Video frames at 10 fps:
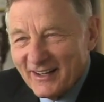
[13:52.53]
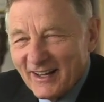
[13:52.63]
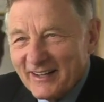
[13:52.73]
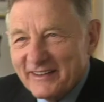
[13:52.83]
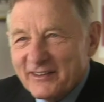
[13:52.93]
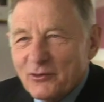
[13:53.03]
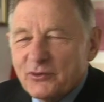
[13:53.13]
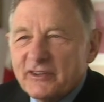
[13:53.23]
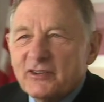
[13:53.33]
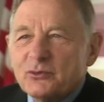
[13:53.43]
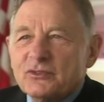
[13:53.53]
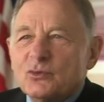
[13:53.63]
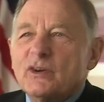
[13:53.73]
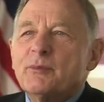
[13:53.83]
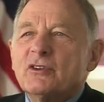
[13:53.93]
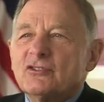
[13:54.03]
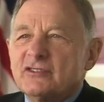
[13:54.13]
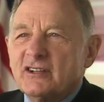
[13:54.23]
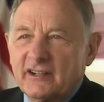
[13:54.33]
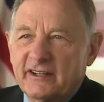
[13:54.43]
I think this was a
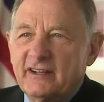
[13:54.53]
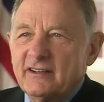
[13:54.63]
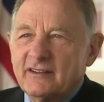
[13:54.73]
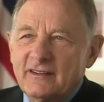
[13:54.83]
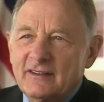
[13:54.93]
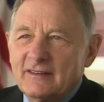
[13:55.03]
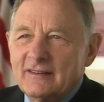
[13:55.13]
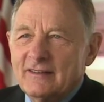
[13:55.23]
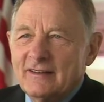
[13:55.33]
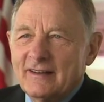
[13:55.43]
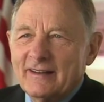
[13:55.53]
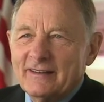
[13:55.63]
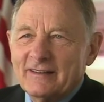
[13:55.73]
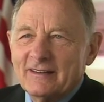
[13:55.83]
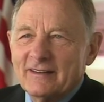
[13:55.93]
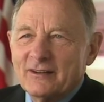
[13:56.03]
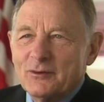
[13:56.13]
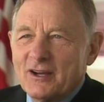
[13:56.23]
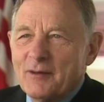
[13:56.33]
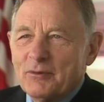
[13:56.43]
women's league, and there
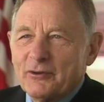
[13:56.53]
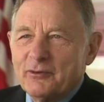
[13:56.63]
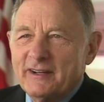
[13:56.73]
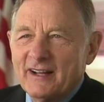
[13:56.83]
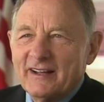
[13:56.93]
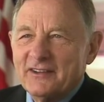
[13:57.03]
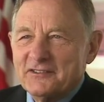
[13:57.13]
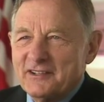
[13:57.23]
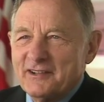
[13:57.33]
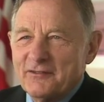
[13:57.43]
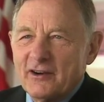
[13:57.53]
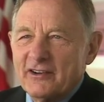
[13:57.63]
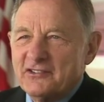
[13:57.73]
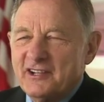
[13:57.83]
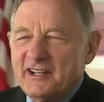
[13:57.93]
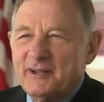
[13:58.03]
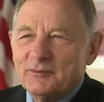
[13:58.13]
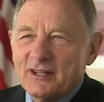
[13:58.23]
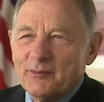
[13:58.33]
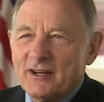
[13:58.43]
were a couple of 3 delegates in the various
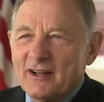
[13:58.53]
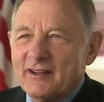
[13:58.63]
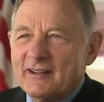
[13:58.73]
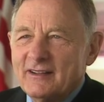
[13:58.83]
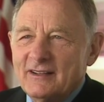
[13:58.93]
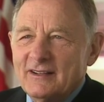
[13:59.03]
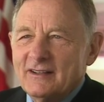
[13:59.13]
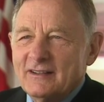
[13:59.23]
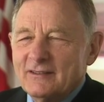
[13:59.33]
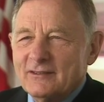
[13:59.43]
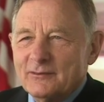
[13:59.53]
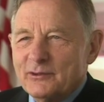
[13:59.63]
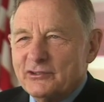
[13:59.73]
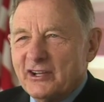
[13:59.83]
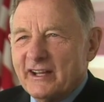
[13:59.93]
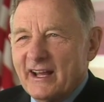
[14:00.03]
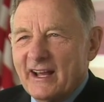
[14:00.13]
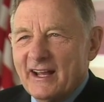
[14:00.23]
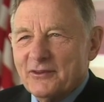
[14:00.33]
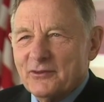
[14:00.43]
teams. I mean, I was shaking
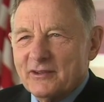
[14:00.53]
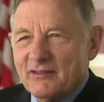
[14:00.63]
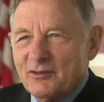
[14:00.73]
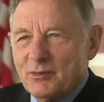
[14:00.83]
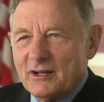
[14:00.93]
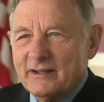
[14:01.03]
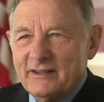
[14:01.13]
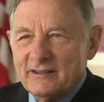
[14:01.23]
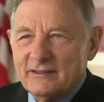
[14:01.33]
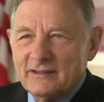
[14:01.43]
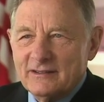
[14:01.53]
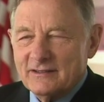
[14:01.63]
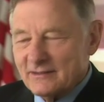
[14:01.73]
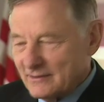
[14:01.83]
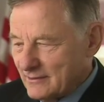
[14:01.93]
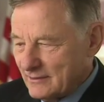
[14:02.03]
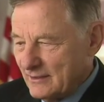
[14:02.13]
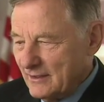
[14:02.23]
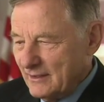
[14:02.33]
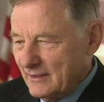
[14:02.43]
hands with everybody, and
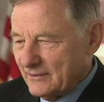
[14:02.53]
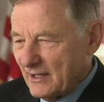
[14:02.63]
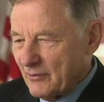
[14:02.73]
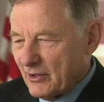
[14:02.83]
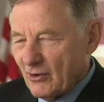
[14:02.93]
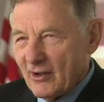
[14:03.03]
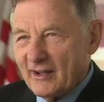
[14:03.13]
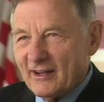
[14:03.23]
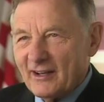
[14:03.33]
as I recall, I